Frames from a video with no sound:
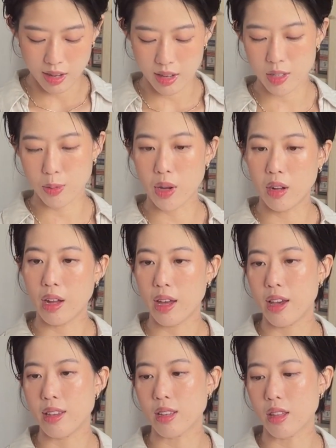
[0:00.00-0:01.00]
as well
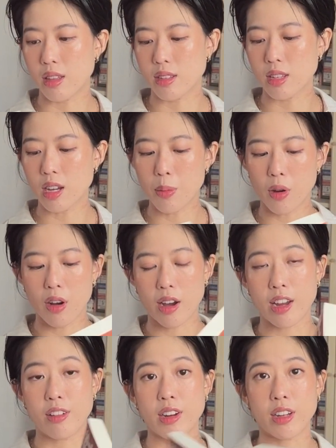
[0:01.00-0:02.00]
as The Singapore
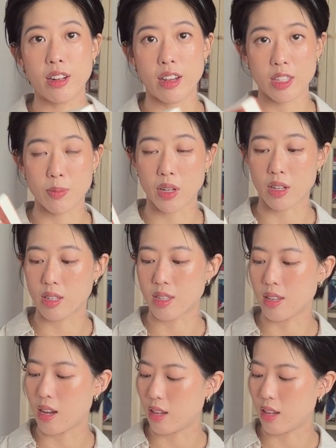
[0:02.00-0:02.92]
I Recognize by Kirsten.